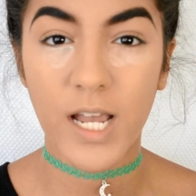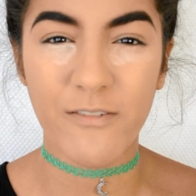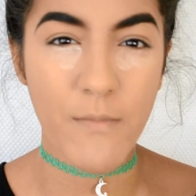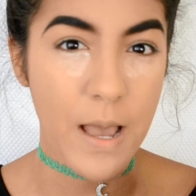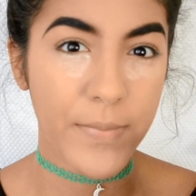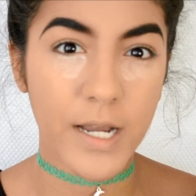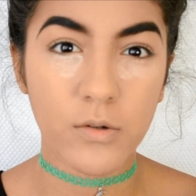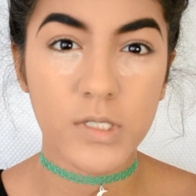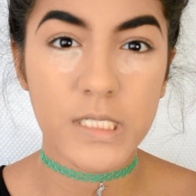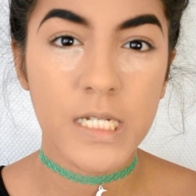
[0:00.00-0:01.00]
kind of map
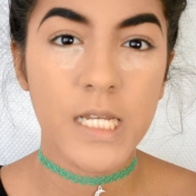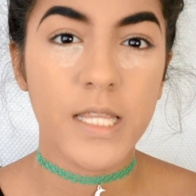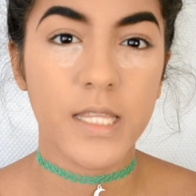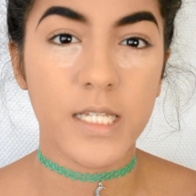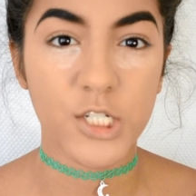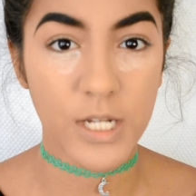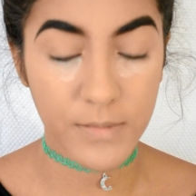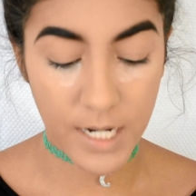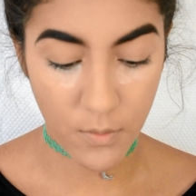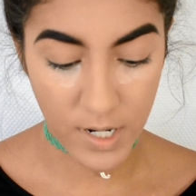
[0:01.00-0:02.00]
out the shape
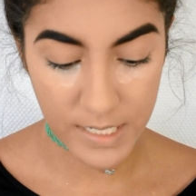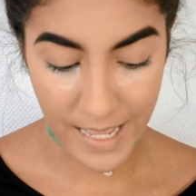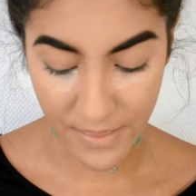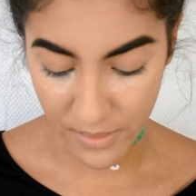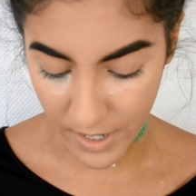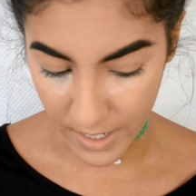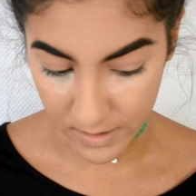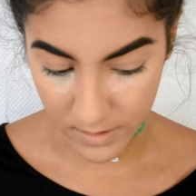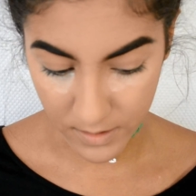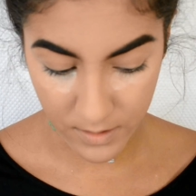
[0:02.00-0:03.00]
that I want, and
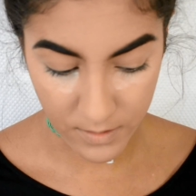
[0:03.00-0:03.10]
then